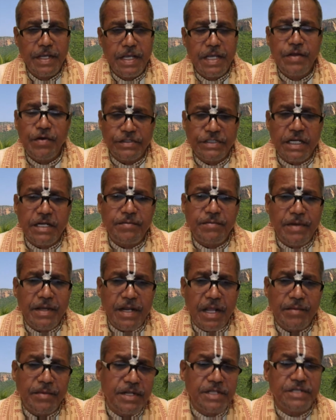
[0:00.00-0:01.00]
He was sent by
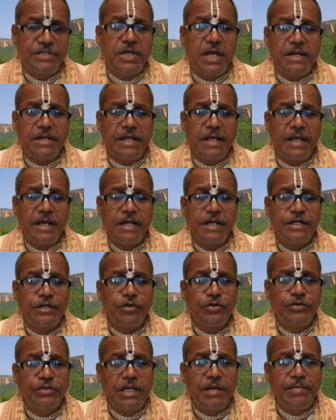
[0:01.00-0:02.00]
Ramanujacharya
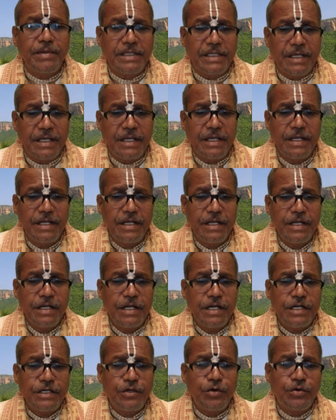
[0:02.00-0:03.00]
to Tirupati
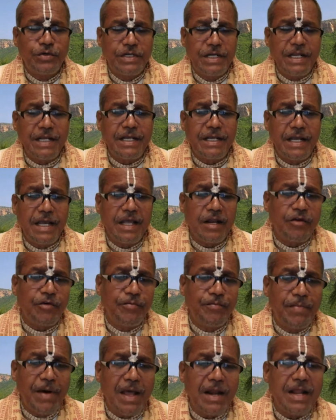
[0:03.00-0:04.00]
to take care of
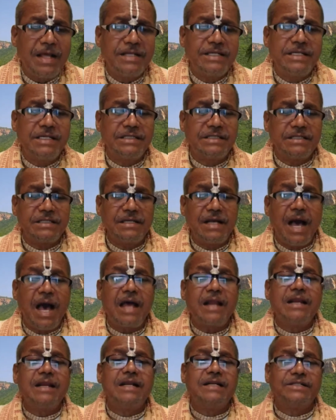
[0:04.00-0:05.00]
Balaji's
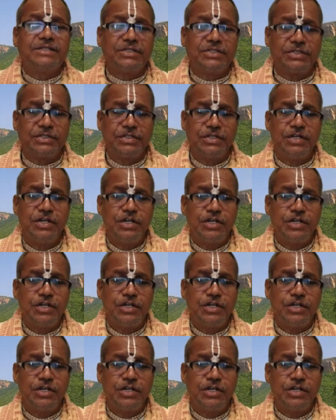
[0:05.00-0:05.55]
garlands,